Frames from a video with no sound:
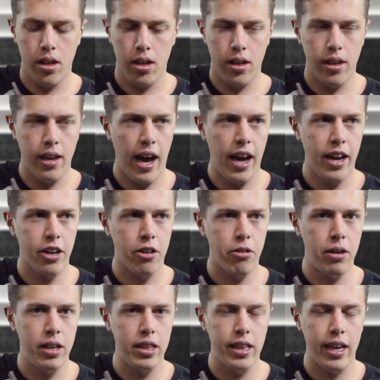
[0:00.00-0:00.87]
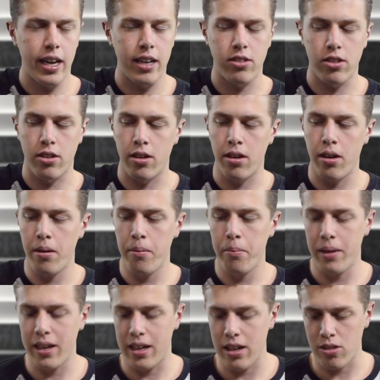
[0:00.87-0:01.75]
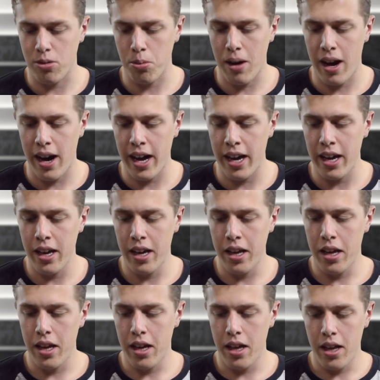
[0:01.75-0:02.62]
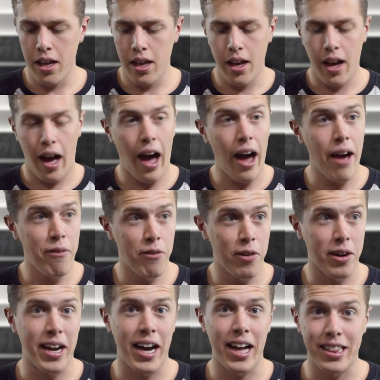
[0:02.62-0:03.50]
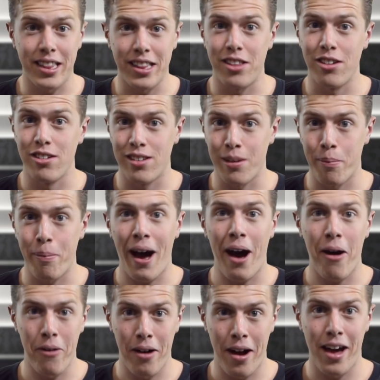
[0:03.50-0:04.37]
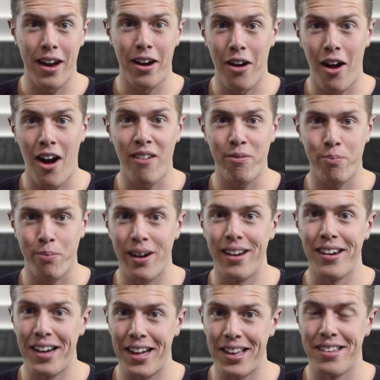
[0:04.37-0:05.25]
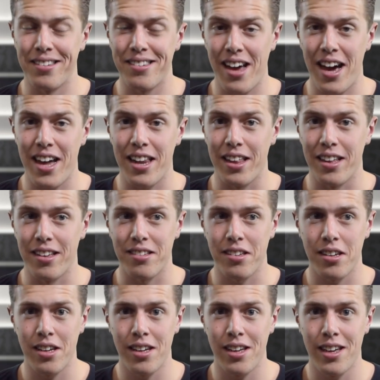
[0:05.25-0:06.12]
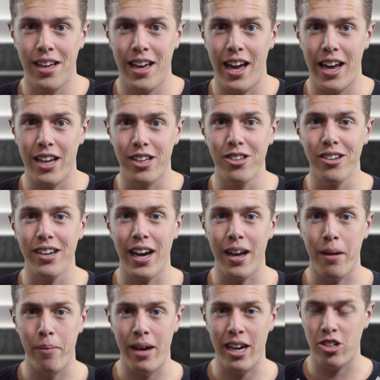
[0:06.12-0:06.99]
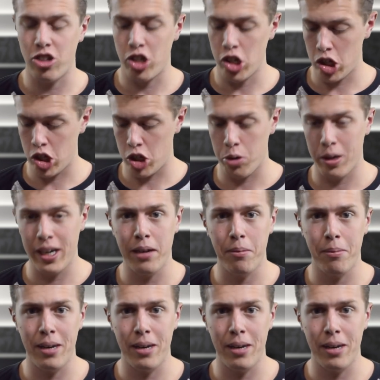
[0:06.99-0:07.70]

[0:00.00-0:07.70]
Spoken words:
not a green laser. Because why? I forgot that there's a power on and off button on the side of this. And you gotta make sure green